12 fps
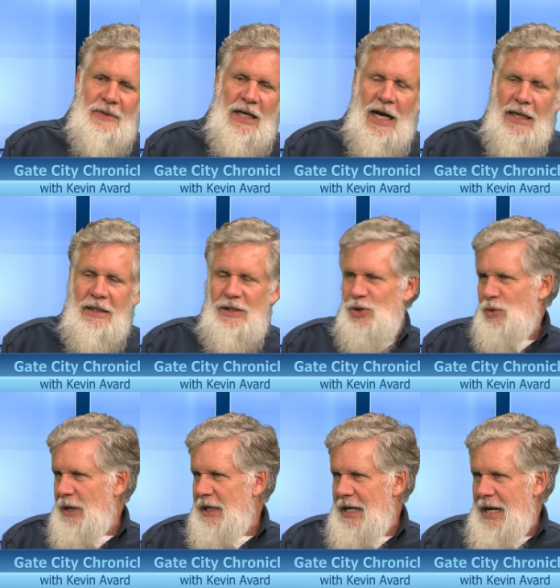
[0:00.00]
Honda is
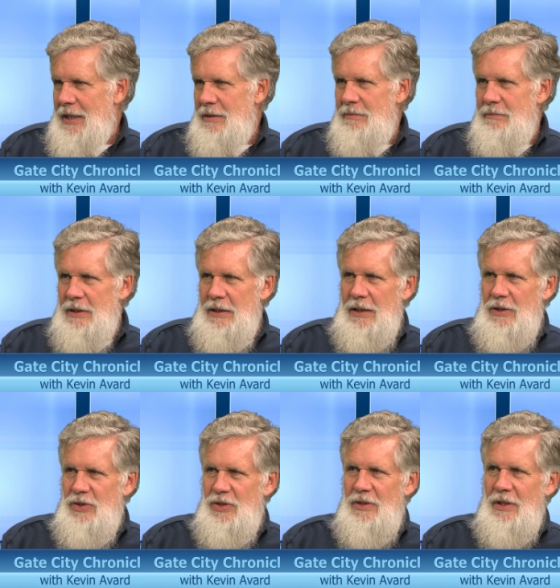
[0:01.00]
great at it
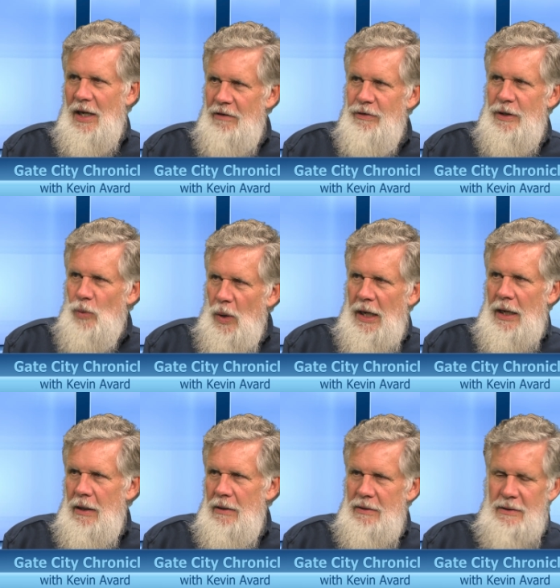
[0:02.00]
because every
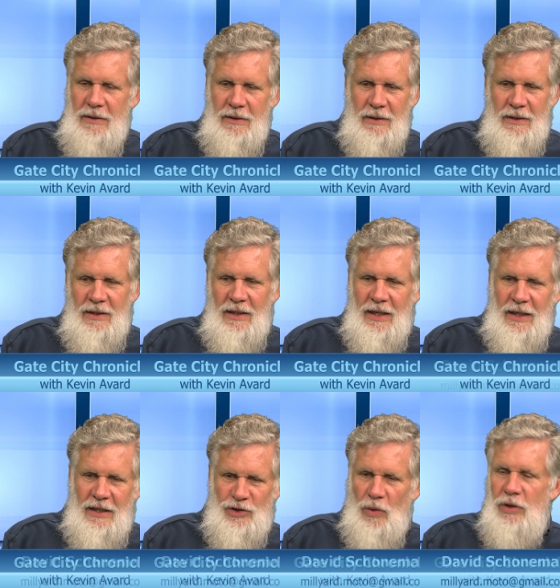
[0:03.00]
wire,
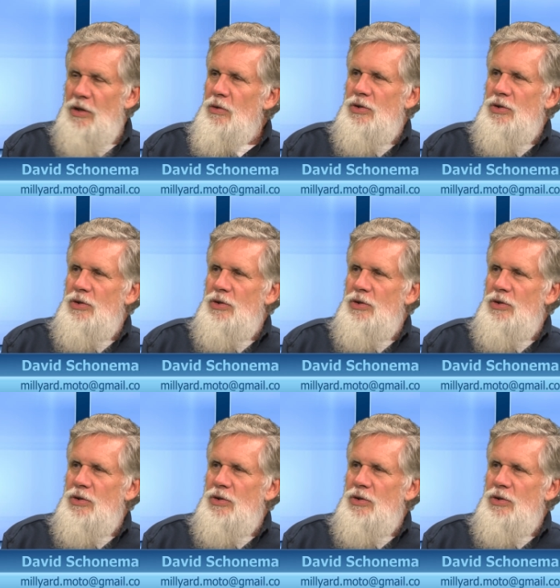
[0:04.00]
they only